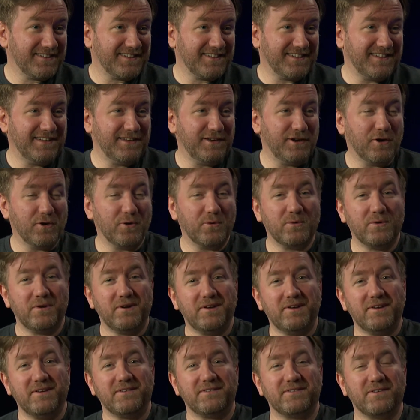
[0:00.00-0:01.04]
You know,
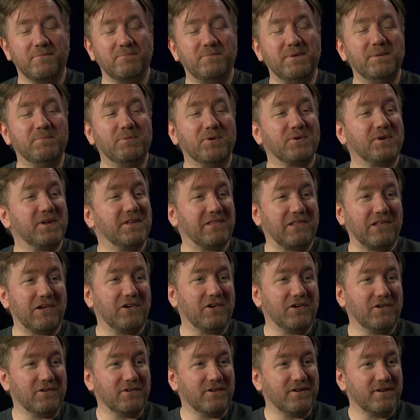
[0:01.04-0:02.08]
some people can
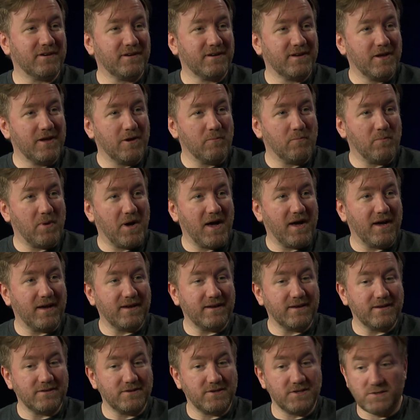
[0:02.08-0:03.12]
learn
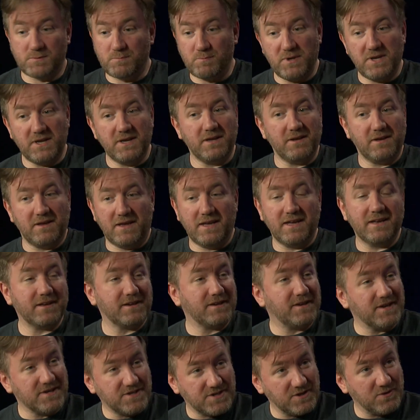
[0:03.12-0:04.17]
by just being in a
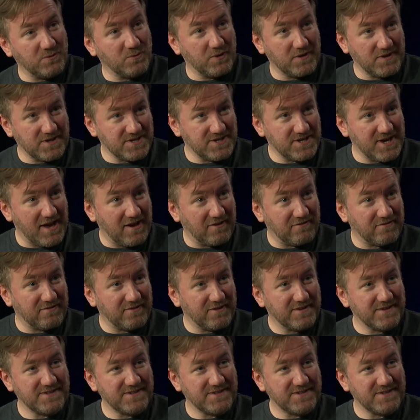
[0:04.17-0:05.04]
kitchen with a chef.